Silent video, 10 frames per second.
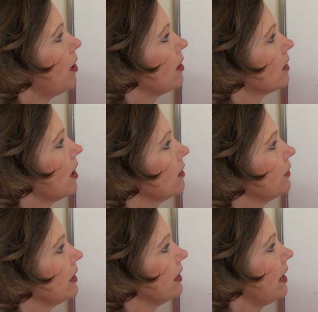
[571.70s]
part
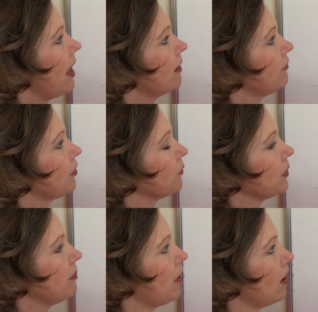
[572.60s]
colored in out of
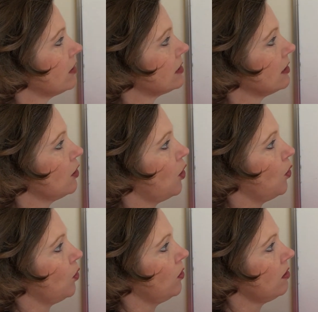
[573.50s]
3 parts in the
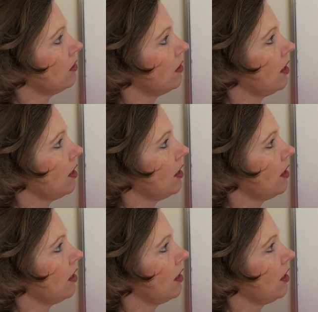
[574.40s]
whole.